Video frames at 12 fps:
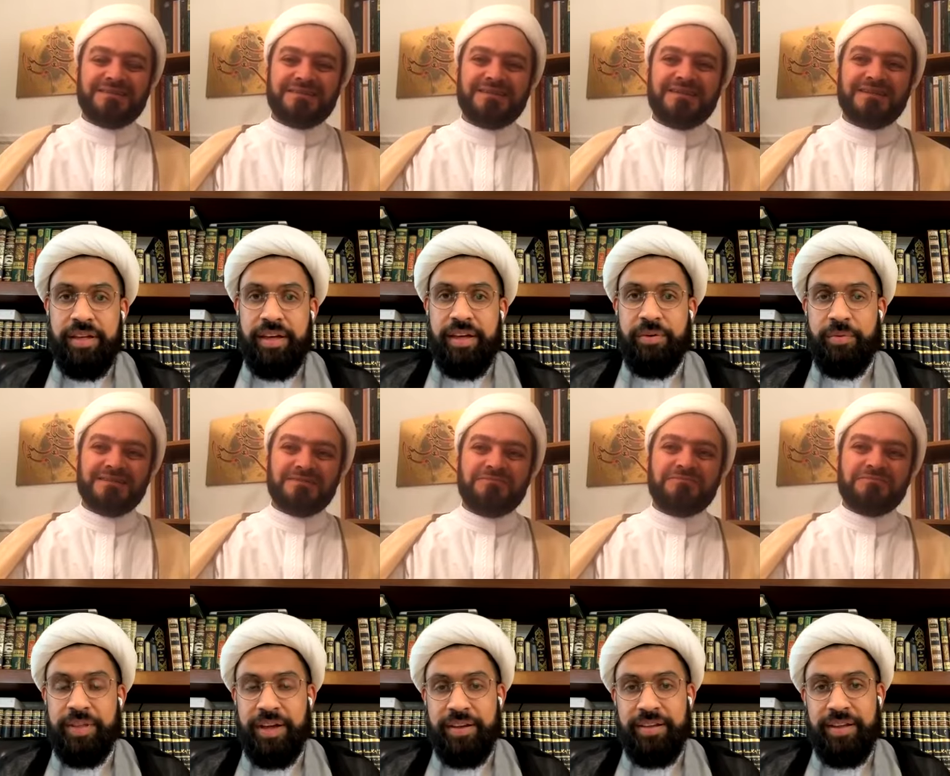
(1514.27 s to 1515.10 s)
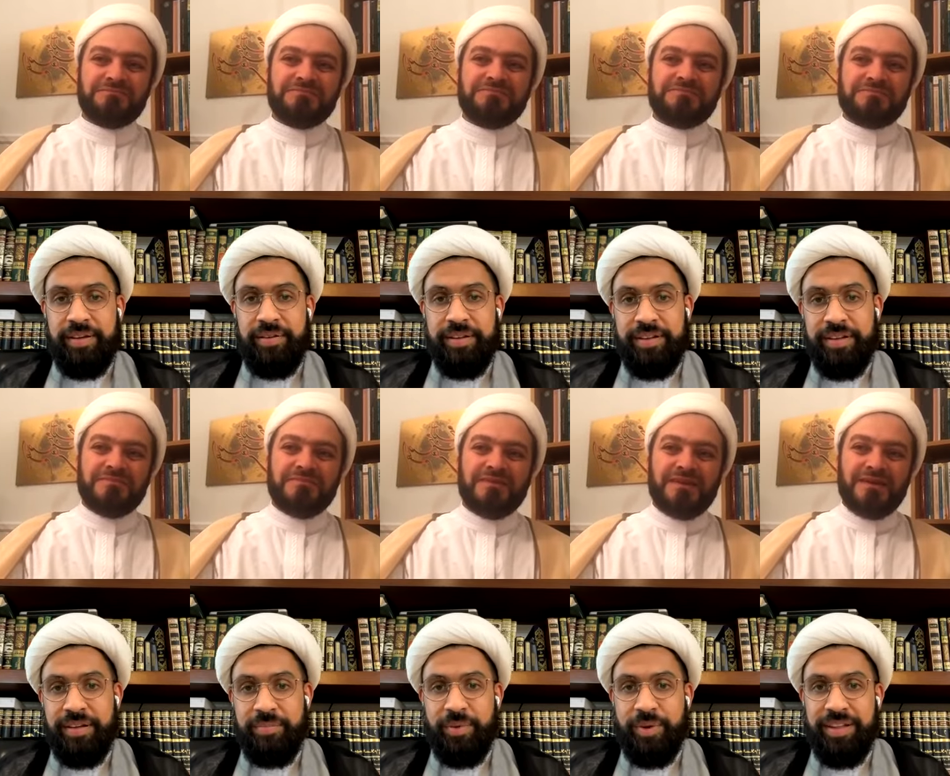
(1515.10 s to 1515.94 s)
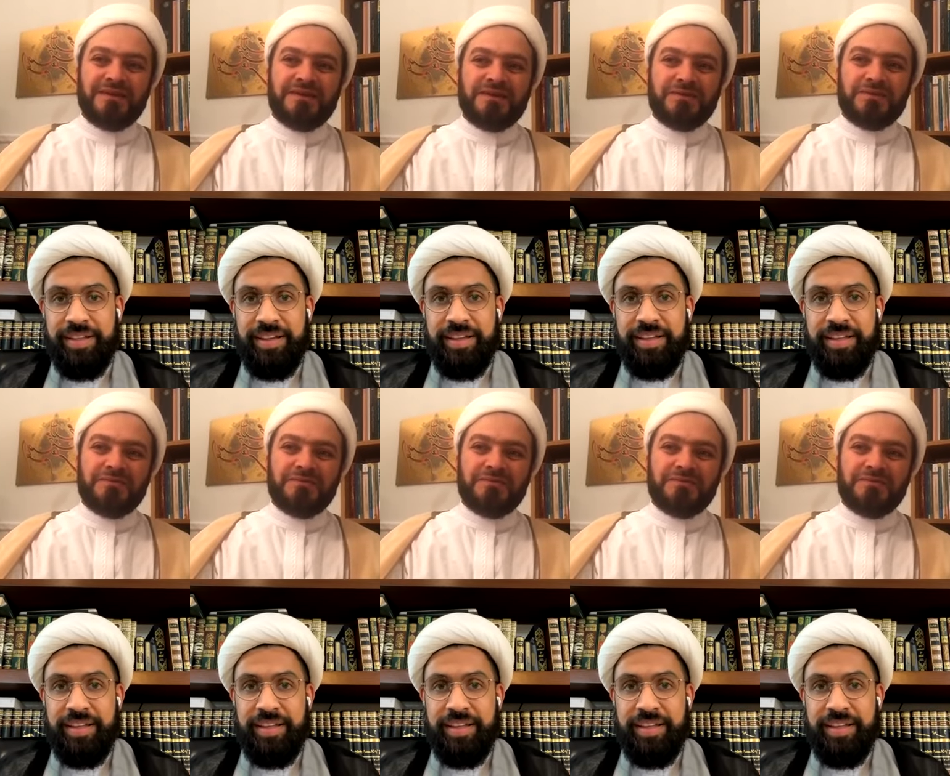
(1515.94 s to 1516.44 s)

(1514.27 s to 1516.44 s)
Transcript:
Speaker 1: yeah without a doubt Alhamdulillah.